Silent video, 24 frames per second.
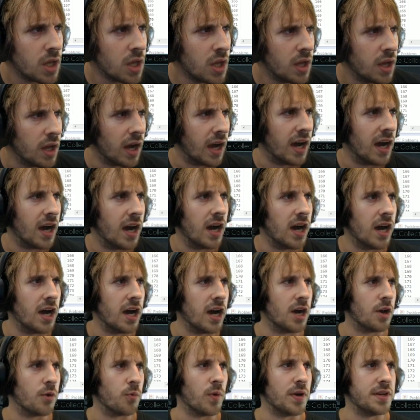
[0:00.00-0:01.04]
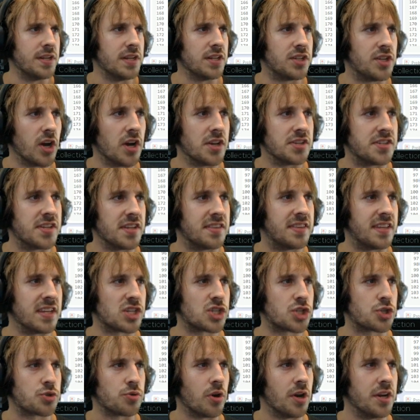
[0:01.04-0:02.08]
what it does, it
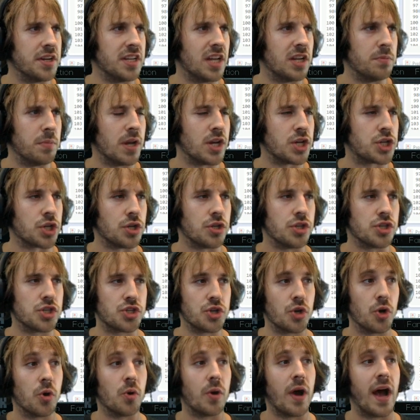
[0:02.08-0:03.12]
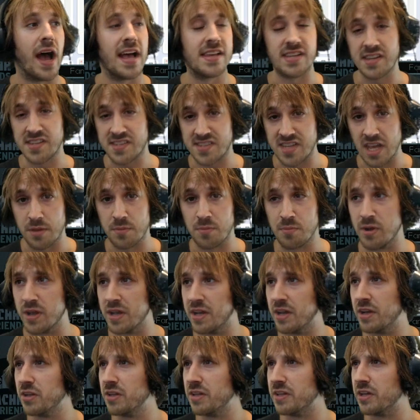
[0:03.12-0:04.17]
destroys the animation. So as I said
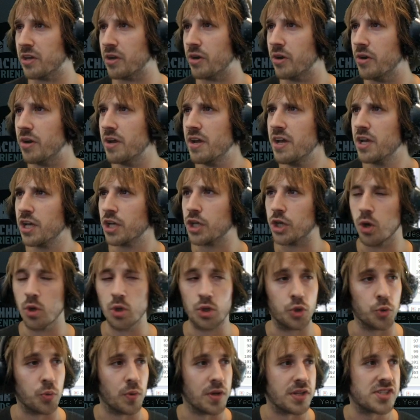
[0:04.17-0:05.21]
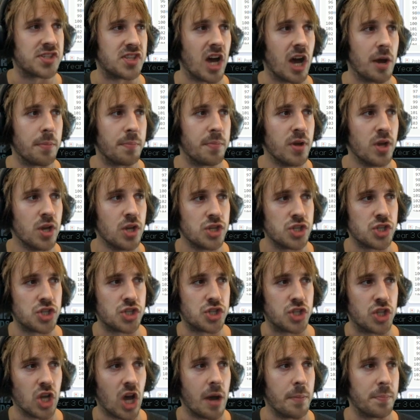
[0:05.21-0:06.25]
earlier, go to and stop,
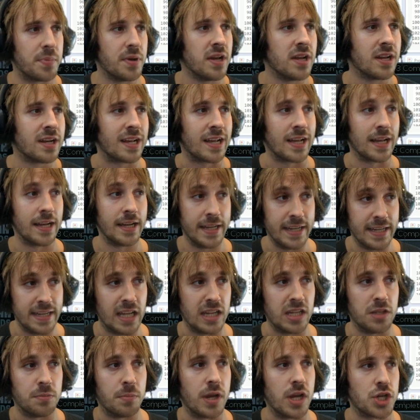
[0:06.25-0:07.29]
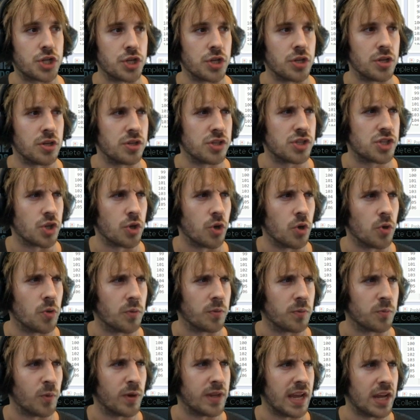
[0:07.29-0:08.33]
clean animation. So
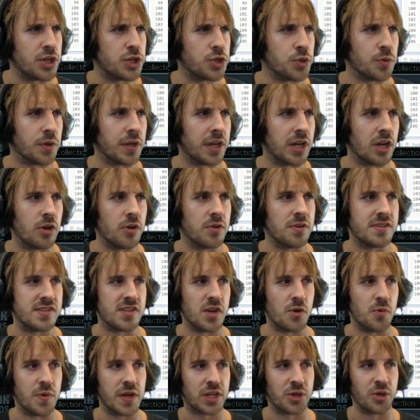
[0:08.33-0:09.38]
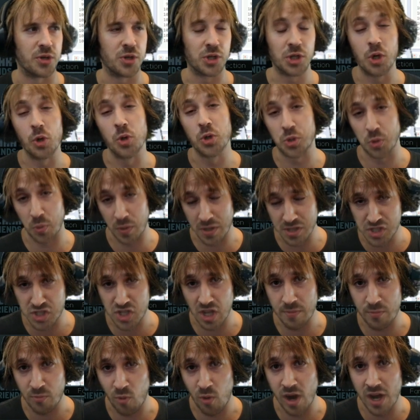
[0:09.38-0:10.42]
what I do here is the Ricker go to and
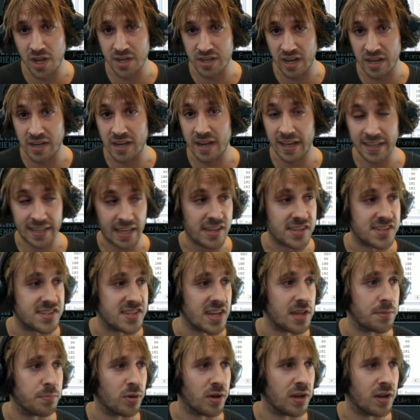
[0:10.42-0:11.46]
stop 1, and like I said